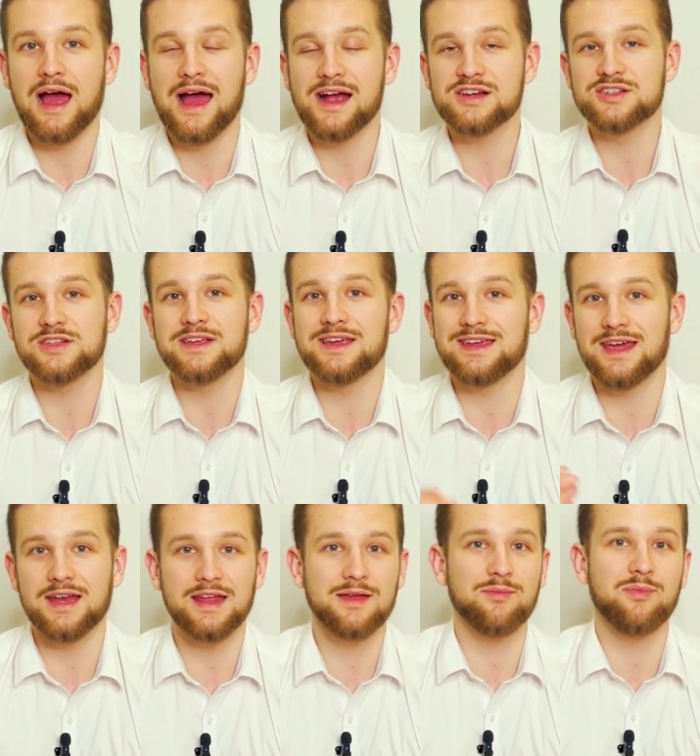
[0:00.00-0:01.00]
actually
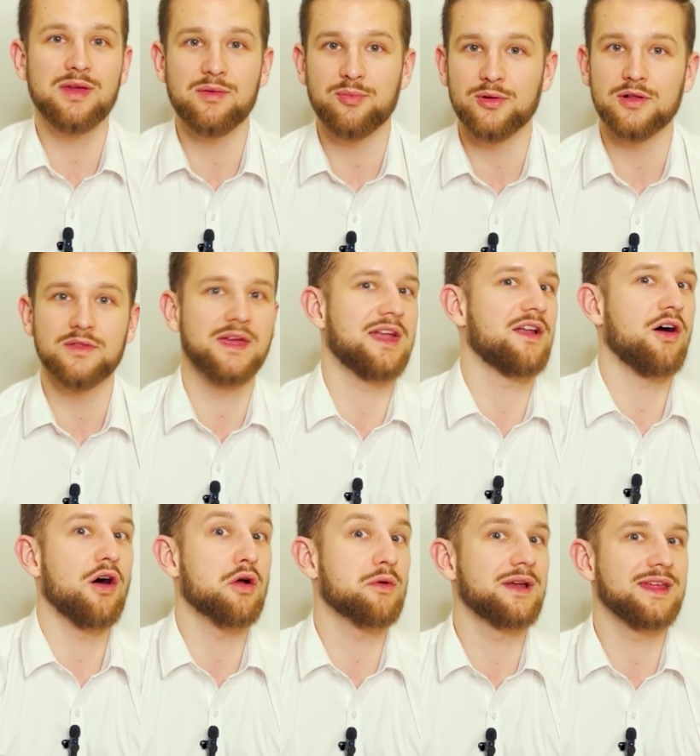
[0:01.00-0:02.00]
getting people that
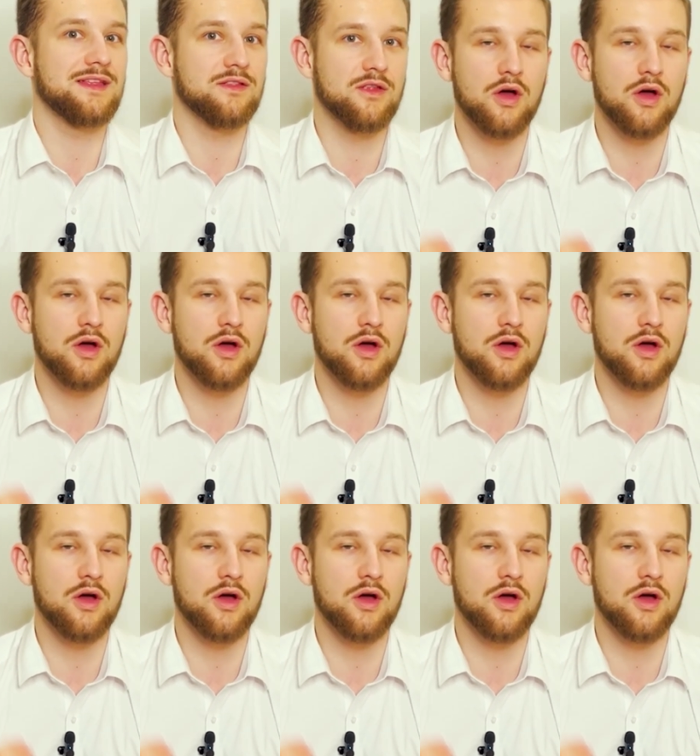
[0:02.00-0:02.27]
already